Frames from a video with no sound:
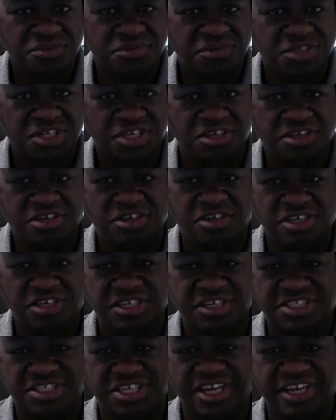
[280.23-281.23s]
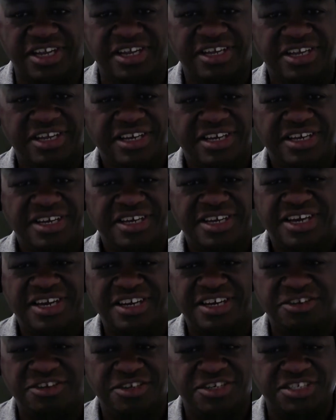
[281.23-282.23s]
I don't
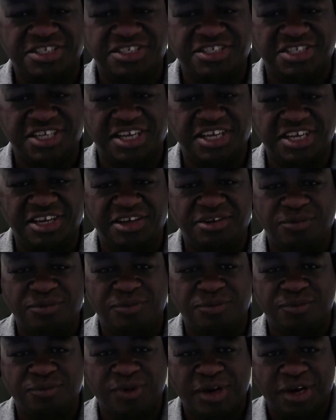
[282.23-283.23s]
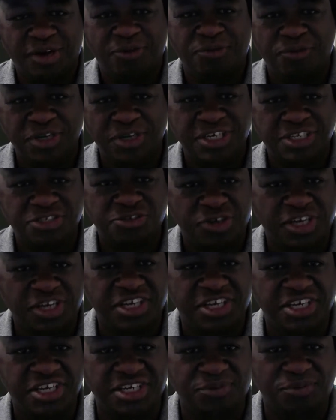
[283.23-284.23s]
understand why we didn't try to
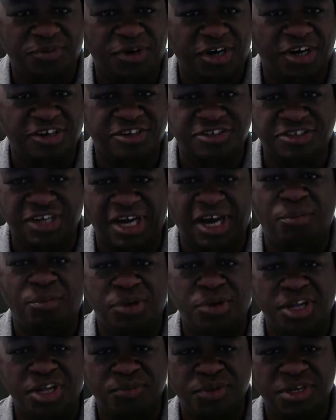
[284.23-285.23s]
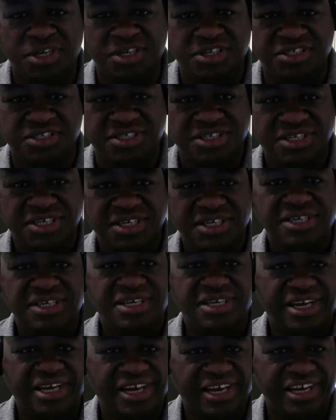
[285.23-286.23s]
get the ball to our playmakers
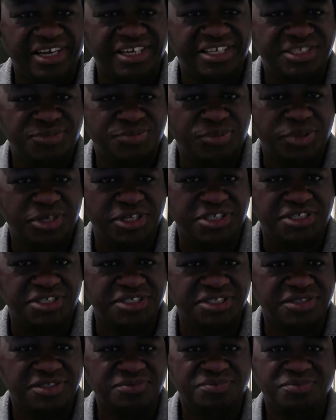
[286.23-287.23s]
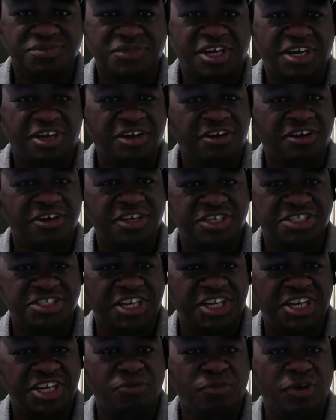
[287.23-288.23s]
out in space. I don't
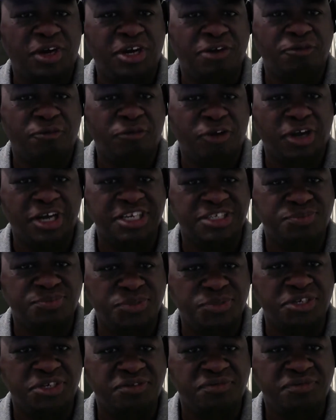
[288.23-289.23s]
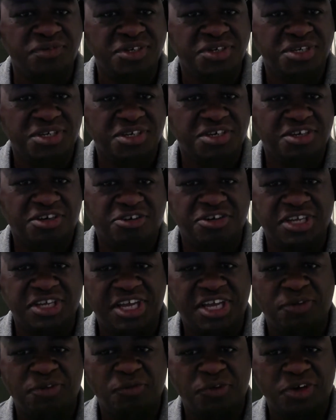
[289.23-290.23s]
understand why Rod Smith only
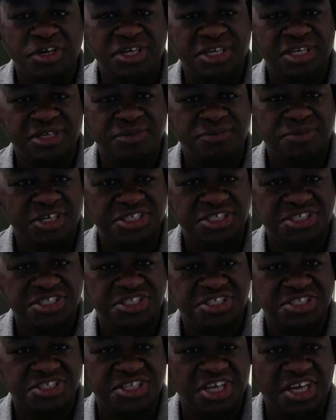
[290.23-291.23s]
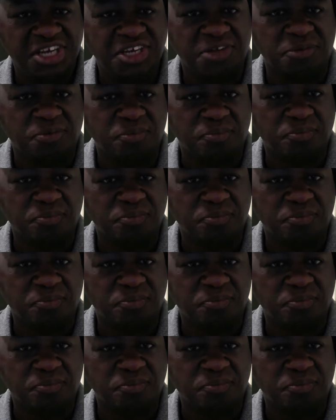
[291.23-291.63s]
had 1 damn touch in this game.